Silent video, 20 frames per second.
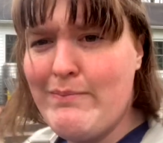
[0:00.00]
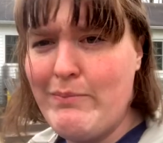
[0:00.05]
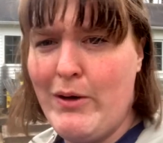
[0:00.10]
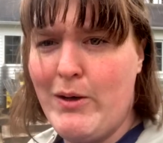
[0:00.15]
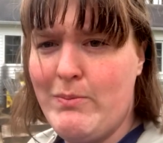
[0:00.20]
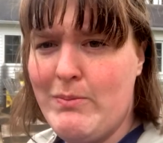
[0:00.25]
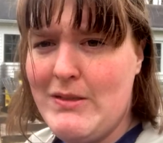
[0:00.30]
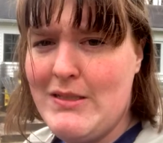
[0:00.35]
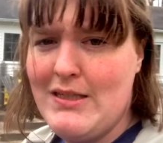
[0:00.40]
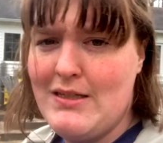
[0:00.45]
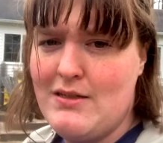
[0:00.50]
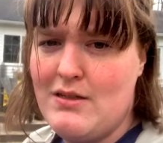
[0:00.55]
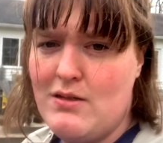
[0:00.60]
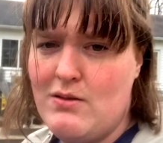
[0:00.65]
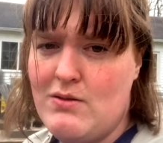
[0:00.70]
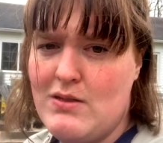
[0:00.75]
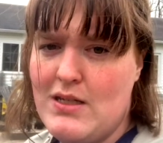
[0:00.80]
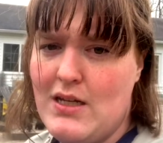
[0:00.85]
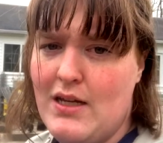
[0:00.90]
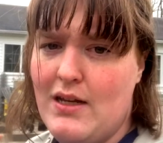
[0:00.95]
purpose is
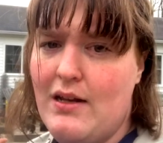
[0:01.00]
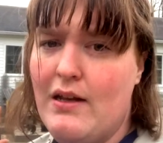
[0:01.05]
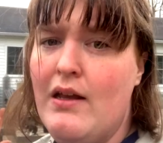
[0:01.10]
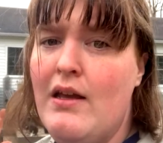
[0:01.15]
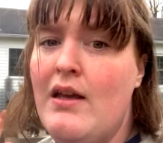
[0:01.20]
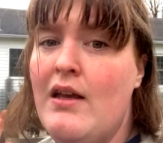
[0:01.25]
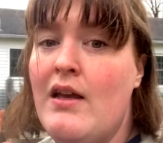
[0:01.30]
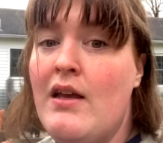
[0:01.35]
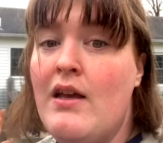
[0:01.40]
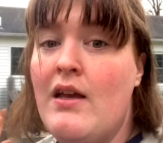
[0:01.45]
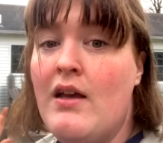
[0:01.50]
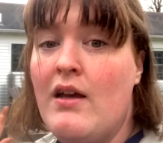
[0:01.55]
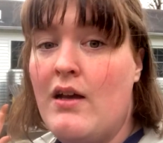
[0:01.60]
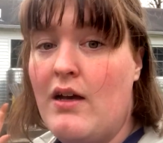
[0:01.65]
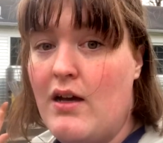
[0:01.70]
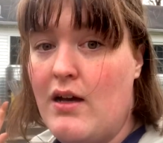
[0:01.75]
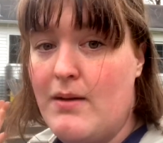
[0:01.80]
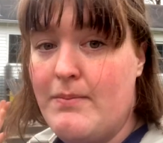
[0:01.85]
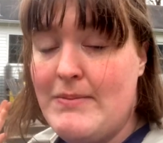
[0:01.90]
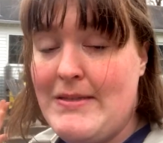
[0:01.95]
used in
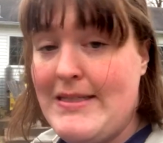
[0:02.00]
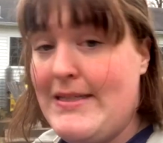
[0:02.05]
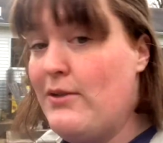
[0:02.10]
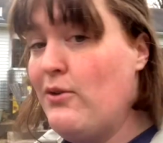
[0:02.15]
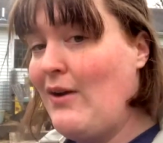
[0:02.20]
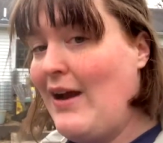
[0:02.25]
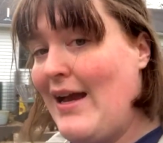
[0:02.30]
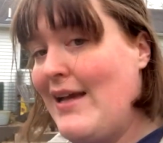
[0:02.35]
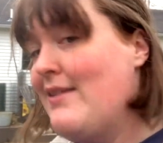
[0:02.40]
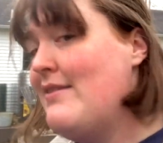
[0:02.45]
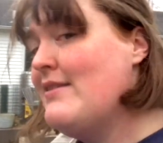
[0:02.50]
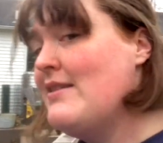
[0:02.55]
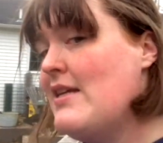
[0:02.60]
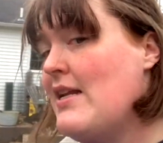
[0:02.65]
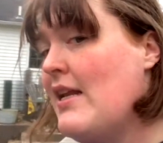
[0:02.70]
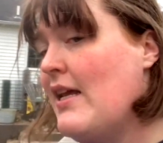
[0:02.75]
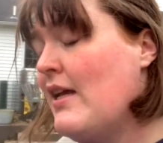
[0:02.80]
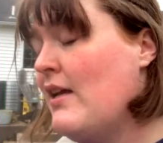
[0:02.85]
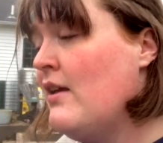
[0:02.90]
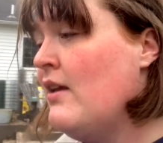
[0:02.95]
um, grass
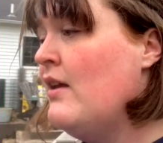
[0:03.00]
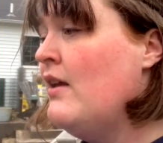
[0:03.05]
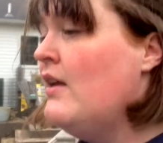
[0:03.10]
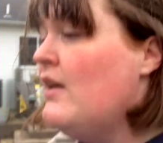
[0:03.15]
seeding.